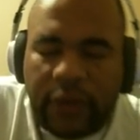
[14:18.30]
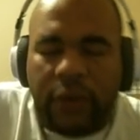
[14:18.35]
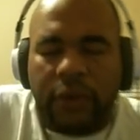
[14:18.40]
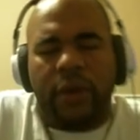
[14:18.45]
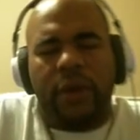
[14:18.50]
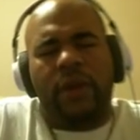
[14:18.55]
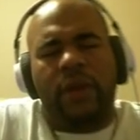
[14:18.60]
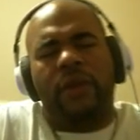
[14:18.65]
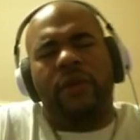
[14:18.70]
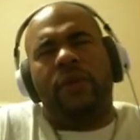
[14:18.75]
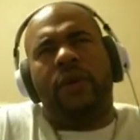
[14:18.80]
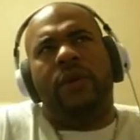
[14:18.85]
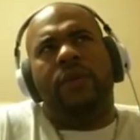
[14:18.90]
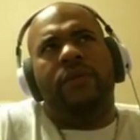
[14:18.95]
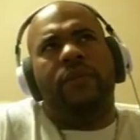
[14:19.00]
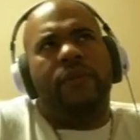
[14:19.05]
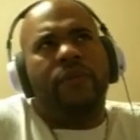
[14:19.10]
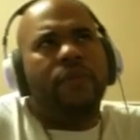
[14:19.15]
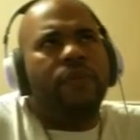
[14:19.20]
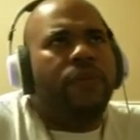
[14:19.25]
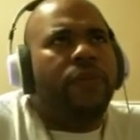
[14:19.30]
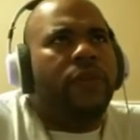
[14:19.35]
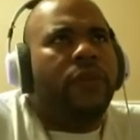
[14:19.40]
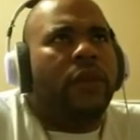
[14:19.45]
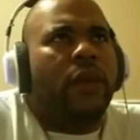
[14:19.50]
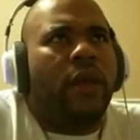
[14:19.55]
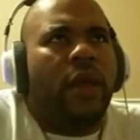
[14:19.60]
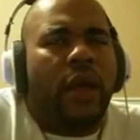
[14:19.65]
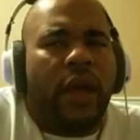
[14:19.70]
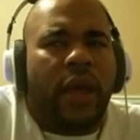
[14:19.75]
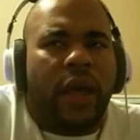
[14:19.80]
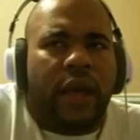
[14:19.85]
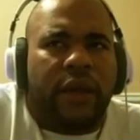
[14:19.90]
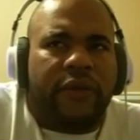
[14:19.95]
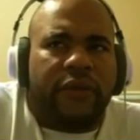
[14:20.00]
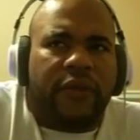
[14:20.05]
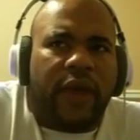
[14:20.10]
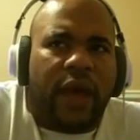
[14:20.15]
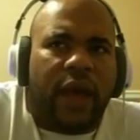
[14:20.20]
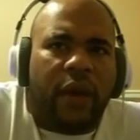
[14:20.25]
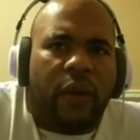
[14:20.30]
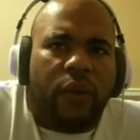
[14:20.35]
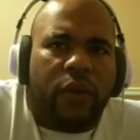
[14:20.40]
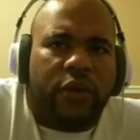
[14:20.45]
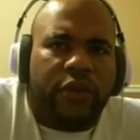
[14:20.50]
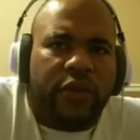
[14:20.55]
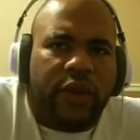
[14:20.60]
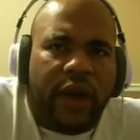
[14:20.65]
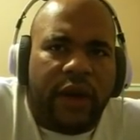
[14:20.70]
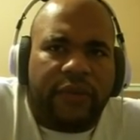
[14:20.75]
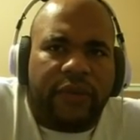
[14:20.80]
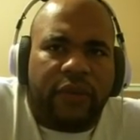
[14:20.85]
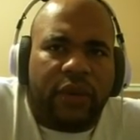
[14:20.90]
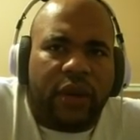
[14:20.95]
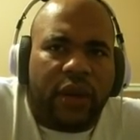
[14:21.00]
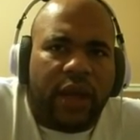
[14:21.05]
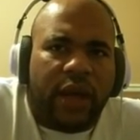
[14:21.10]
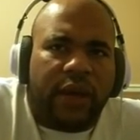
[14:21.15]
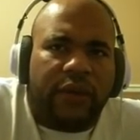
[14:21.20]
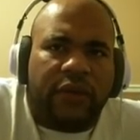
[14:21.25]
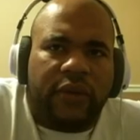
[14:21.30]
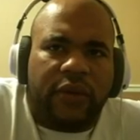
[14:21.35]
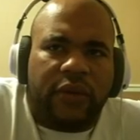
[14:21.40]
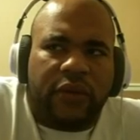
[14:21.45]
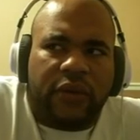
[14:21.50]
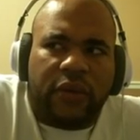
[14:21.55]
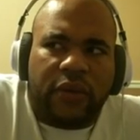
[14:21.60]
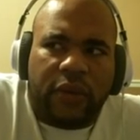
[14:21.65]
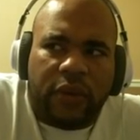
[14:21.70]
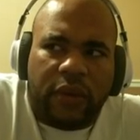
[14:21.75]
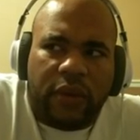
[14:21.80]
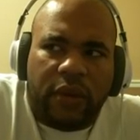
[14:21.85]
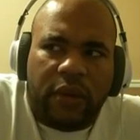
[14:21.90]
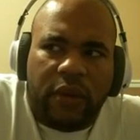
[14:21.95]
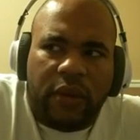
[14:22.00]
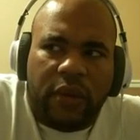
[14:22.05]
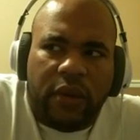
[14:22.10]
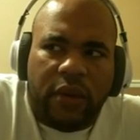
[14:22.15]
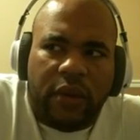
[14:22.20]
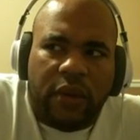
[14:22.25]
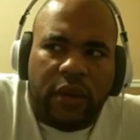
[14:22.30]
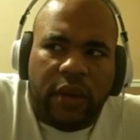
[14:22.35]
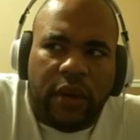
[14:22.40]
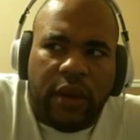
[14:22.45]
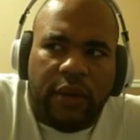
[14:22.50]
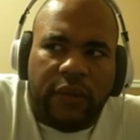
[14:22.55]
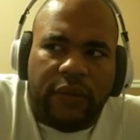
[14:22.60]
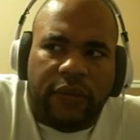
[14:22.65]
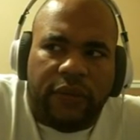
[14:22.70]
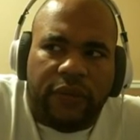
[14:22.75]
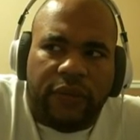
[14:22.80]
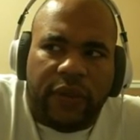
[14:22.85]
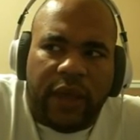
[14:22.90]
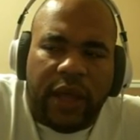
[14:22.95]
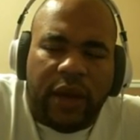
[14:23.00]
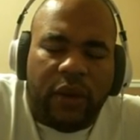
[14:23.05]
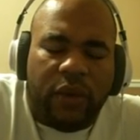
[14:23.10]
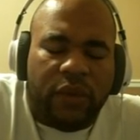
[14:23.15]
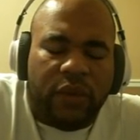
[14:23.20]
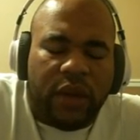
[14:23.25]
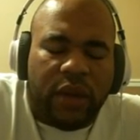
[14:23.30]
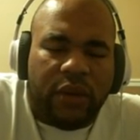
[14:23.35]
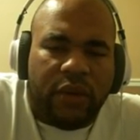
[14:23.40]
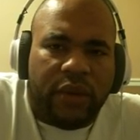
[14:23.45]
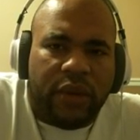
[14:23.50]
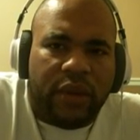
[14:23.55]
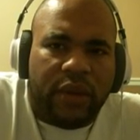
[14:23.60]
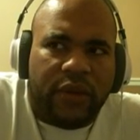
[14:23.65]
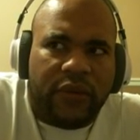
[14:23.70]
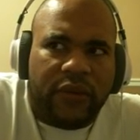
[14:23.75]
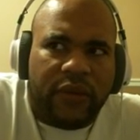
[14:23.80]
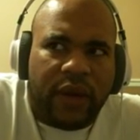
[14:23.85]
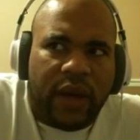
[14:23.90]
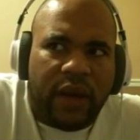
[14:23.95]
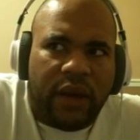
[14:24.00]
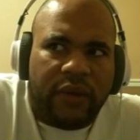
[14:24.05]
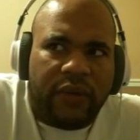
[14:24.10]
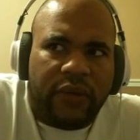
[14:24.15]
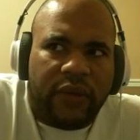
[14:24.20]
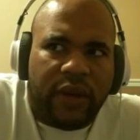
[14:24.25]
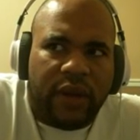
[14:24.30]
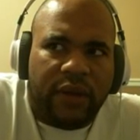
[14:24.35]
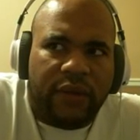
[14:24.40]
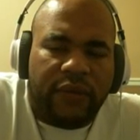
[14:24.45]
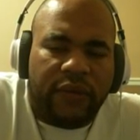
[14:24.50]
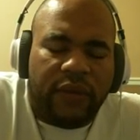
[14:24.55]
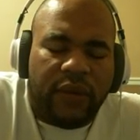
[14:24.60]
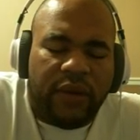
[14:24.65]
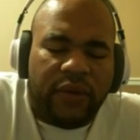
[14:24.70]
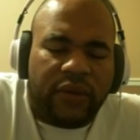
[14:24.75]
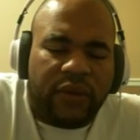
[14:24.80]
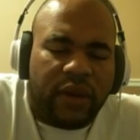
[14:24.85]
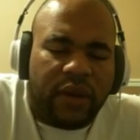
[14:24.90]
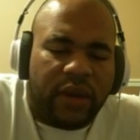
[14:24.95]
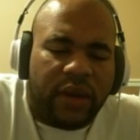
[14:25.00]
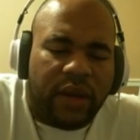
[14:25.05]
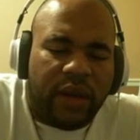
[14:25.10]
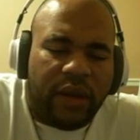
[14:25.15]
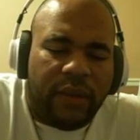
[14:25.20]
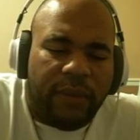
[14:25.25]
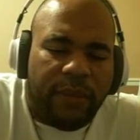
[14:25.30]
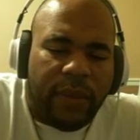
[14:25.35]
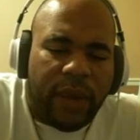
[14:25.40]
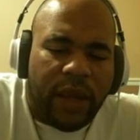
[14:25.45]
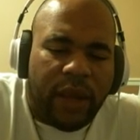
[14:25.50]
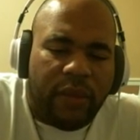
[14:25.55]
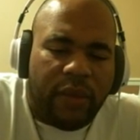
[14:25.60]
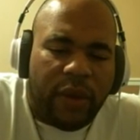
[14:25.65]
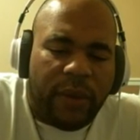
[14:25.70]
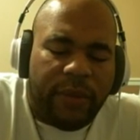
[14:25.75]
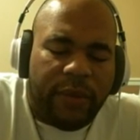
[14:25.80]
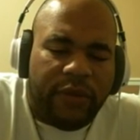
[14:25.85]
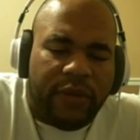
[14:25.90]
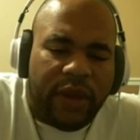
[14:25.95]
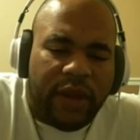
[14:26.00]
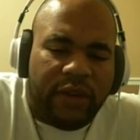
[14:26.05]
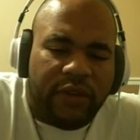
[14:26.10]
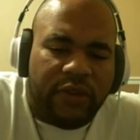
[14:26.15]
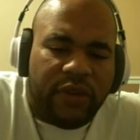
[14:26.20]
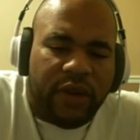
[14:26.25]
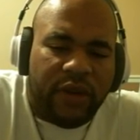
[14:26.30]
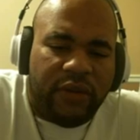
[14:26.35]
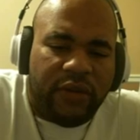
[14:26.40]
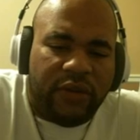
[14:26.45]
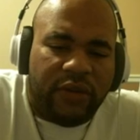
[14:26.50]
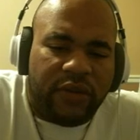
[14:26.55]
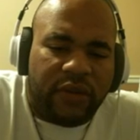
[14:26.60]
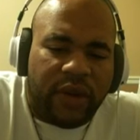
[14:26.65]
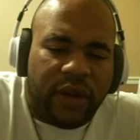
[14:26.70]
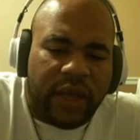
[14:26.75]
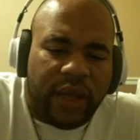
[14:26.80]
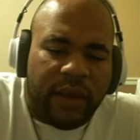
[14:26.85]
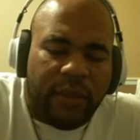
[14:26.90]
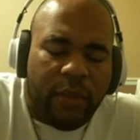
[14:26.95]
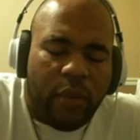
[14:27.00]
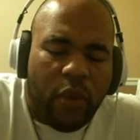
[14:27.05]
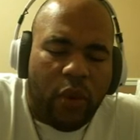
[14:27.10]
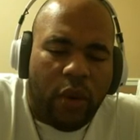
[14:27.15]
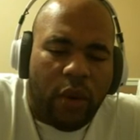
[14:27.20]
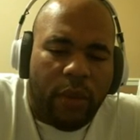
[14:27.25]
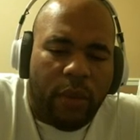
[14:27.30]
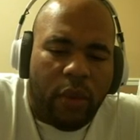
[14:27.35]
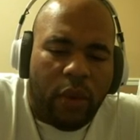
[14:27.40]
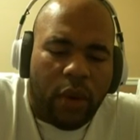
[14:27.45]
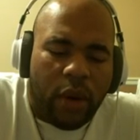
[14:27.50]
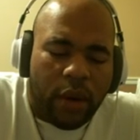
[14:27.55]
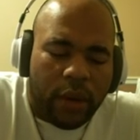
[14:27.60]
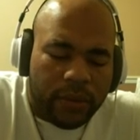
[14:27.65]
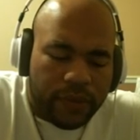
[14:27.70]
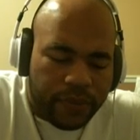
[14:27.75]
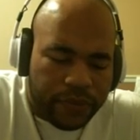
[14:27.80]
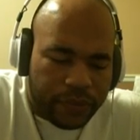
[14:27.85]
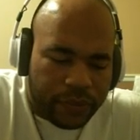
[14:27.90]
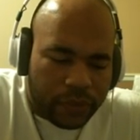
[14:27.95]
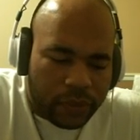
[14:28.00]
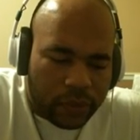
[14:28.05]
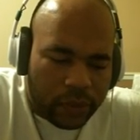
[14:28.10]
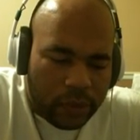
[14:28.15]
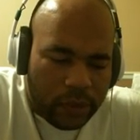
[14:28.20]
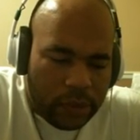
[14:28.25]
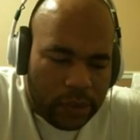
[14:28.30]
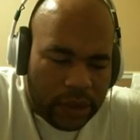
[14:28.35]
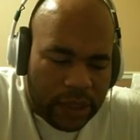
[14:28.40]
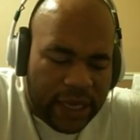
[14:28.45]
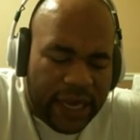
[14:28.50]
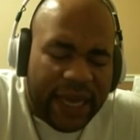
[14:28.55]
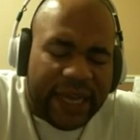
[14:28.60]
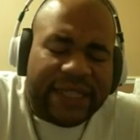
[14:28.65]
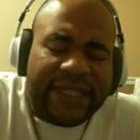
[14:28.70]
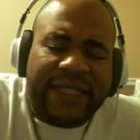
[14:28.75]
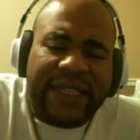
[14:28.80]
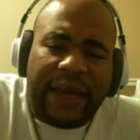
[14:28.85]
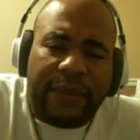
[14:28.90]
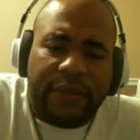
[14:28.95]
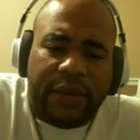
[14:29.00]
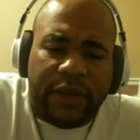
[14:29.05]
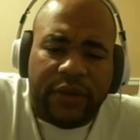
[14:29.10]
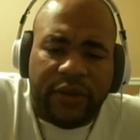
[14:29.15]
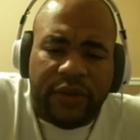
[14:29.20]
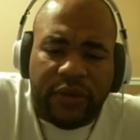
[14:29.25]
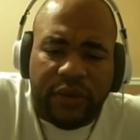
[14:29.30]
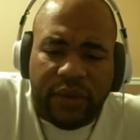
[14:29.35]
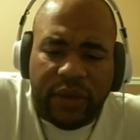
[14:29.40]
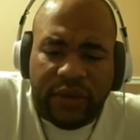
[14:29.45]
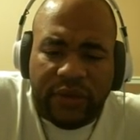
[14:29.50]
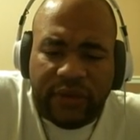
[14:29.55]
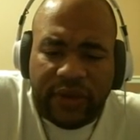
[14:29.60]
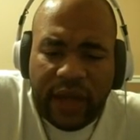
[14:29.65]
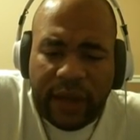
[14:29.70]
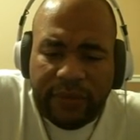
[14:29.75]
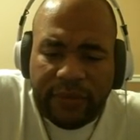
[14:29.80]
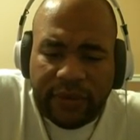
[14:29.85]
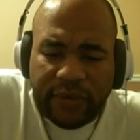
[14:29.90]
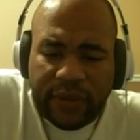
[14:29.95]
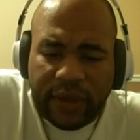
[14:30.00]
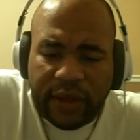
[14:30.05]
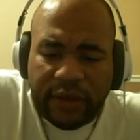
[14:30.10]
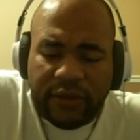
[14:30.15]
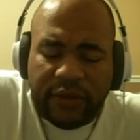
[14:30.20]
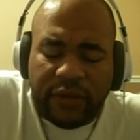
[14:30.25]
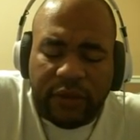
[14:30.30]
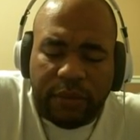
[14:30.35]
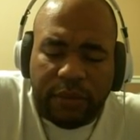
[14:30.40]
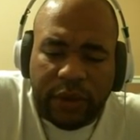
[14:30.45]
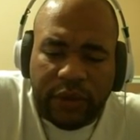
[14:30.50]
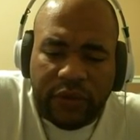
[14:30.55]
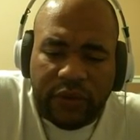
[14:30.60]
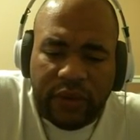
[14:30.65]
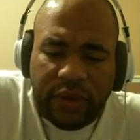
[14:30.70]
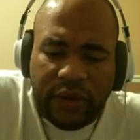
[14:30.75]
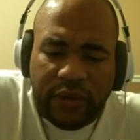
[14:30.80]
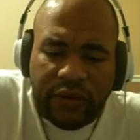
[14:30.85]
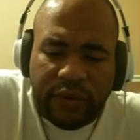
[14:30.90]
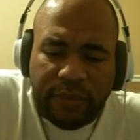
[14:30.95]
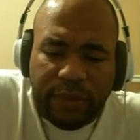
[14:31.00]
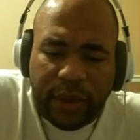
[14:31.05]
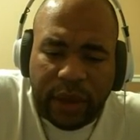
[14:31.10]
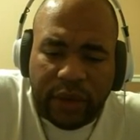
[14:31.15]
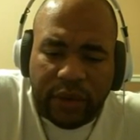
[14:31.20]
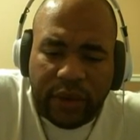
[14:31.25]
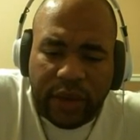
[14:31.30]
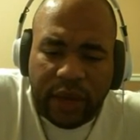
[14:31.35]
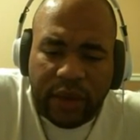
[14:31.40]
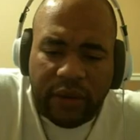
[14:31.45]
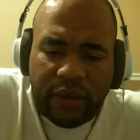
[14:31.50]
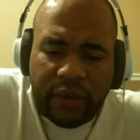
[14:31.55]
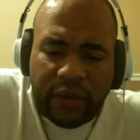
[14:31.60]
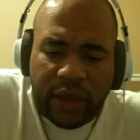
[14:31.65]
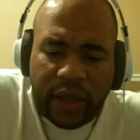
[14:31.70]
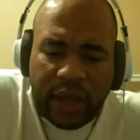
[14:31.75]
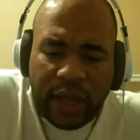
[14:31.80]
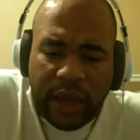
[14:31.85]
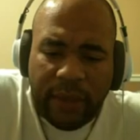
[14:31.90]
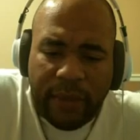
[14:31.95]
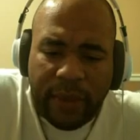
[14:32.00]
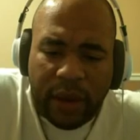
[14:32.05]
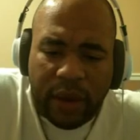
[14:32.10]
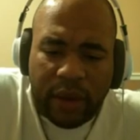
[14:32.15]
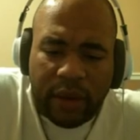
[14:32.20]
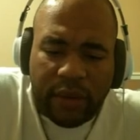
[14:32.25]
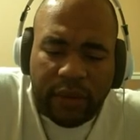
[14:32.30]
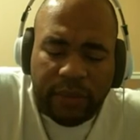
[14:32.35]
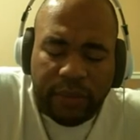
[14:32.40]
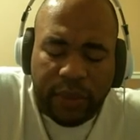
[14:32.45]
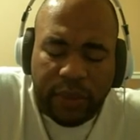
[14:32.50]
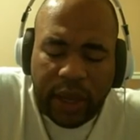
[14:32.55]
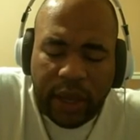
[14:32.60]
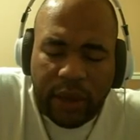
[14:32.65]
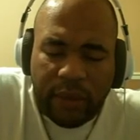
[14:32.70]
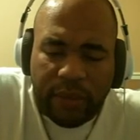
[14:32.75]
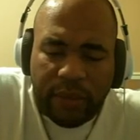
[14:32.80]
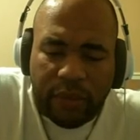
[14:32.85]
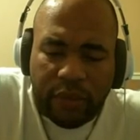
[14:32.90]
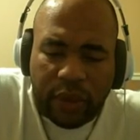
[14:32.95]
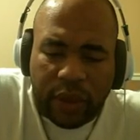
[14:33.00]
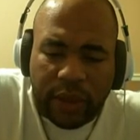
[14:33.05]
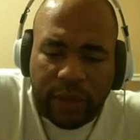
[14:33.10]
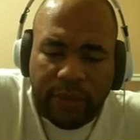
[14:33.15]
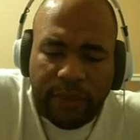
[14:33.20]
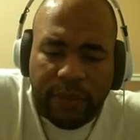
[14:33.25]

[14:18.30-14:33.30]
in another one, is that what you have to realize is, if they don't deal with this kind of stuff, it's going to get a bad reputation, and it's just going to get more and more accepted to do these types of things. So Blizzard needs to buckle down and do that a lot better, and put out really